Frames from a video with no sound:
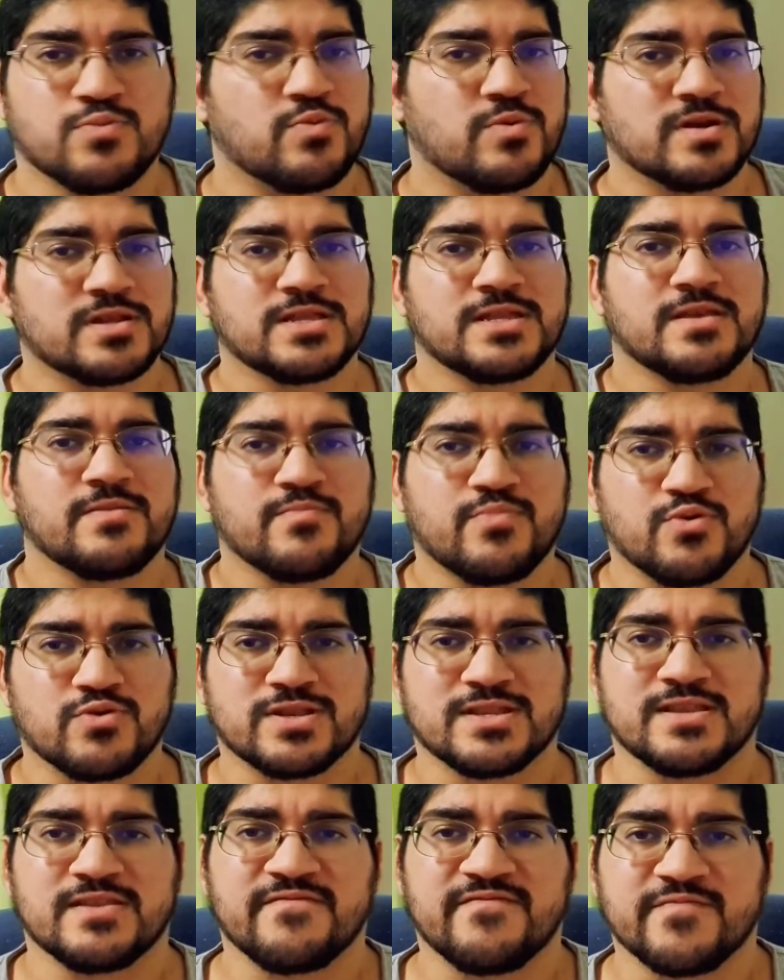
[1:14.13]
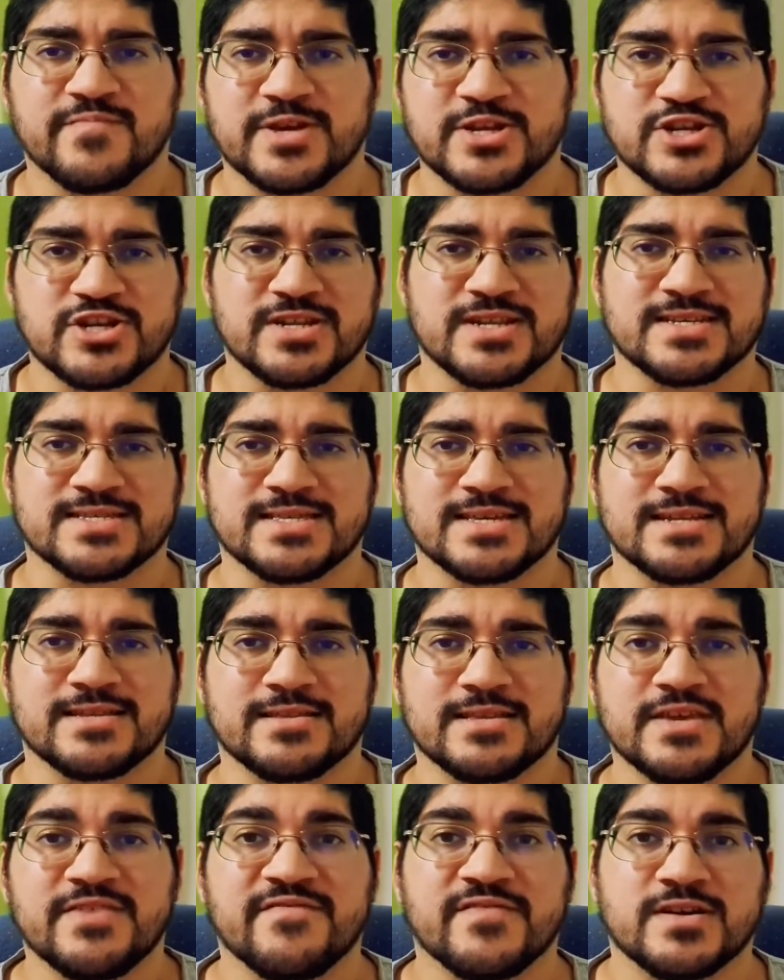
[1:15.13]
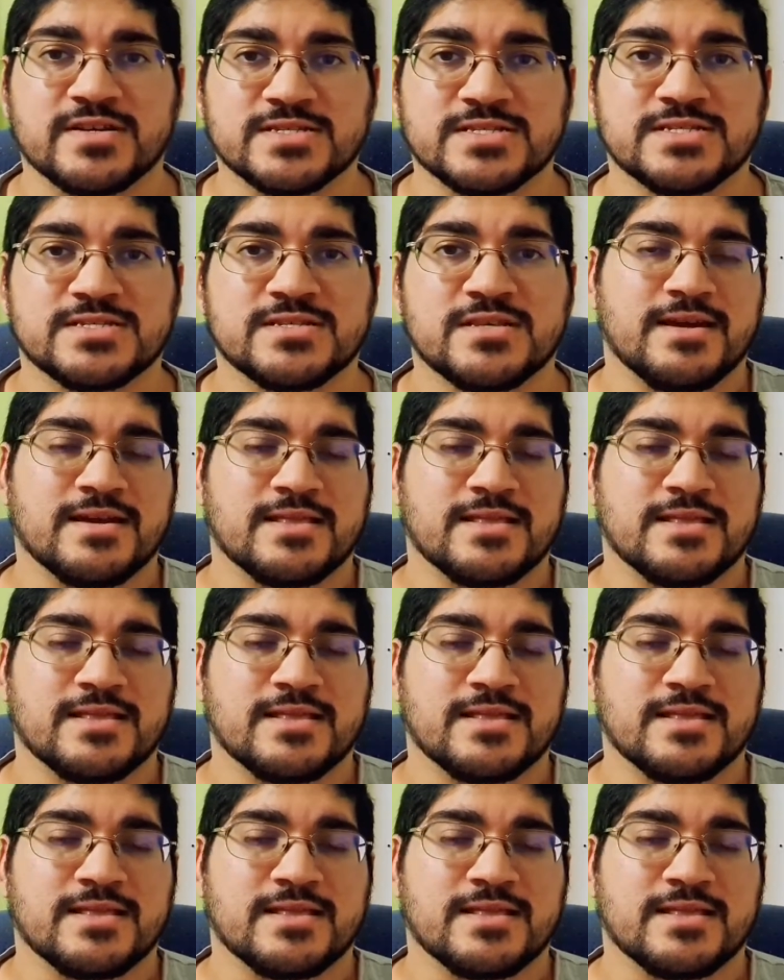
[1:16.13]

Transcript: What important information does that give us?